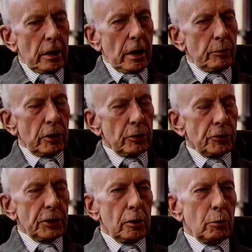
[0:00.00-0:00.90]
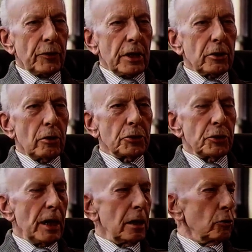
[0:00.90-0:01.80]
I'm not going to tell you what that
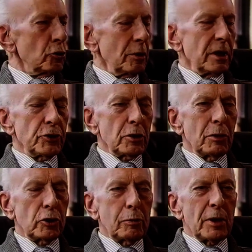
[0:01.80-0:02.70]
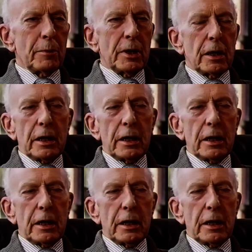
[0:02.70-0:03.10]
costs now because one has to multiply by